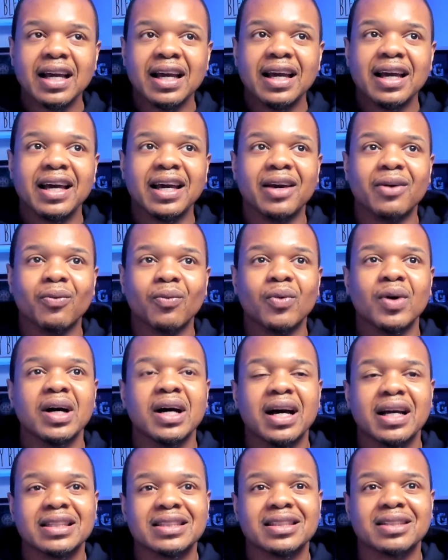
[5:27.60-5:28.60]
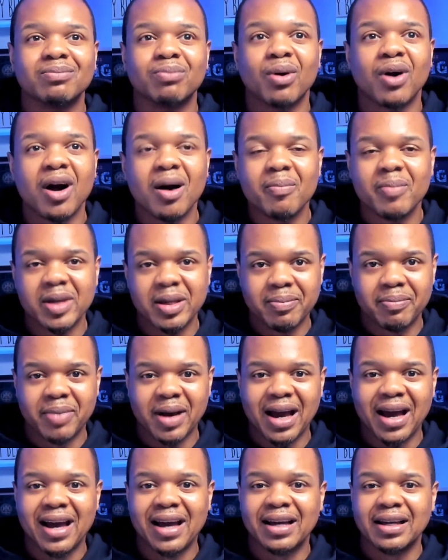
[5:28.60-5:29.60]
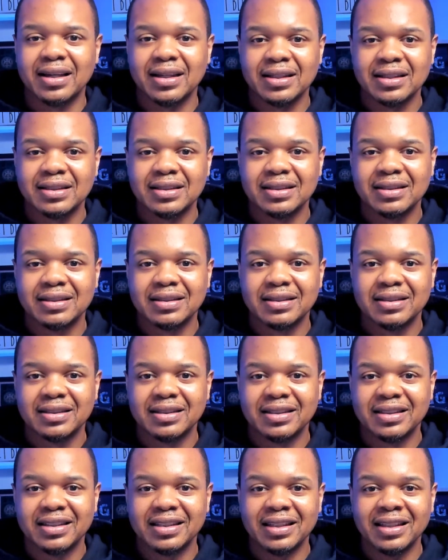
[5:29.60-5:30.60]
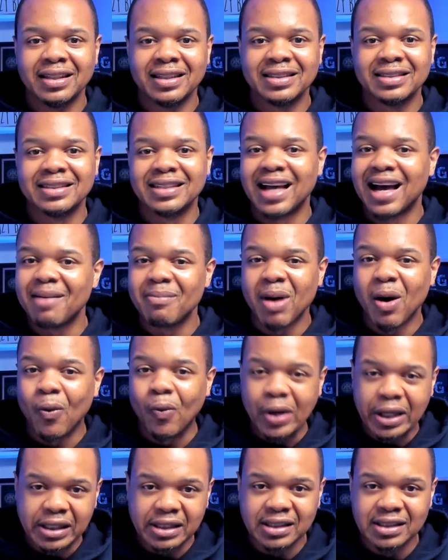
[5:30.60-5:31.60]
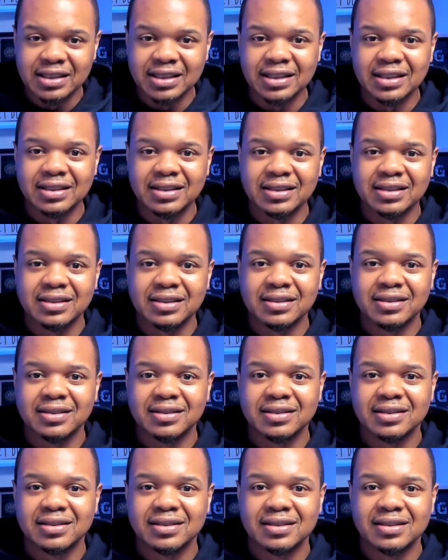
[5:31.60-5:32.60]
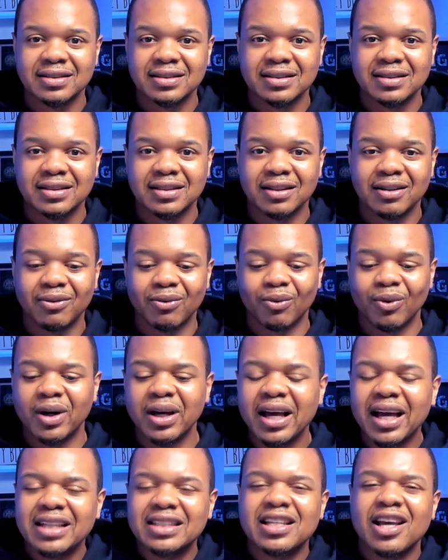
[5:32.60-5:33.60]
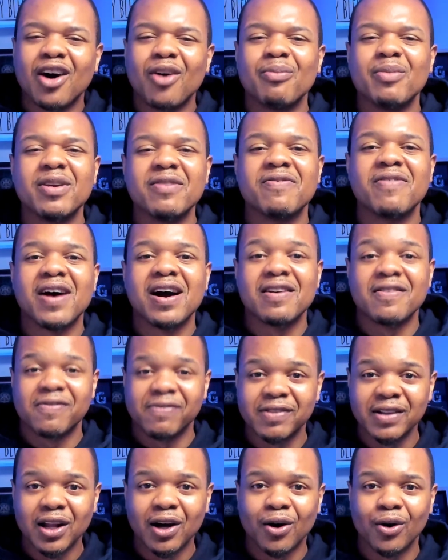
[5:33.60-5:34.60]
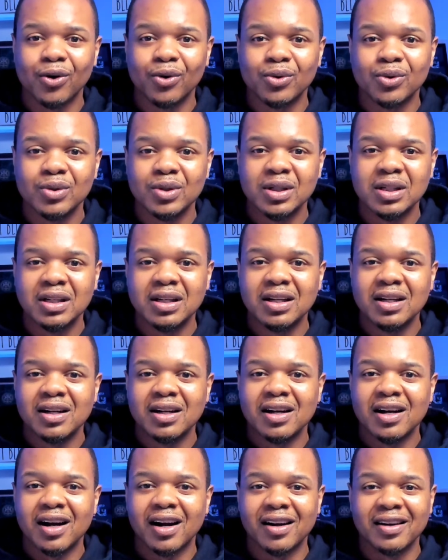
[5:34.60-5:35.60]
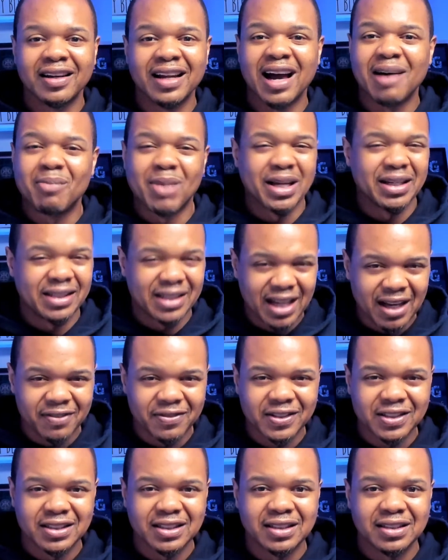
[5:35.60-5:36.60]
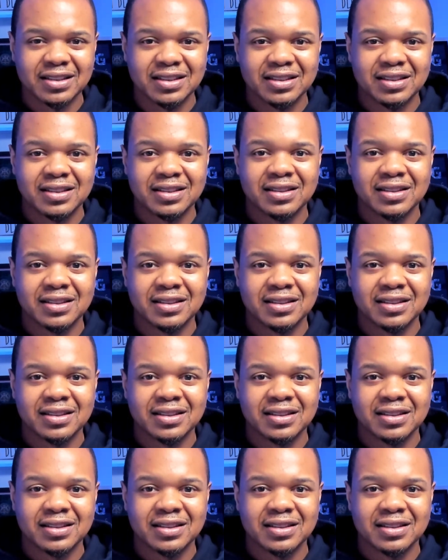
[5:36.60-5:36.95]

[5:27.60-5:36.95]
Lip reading: And what has brought me back is not my weaknesses. What has helped me find flow are not my deficits.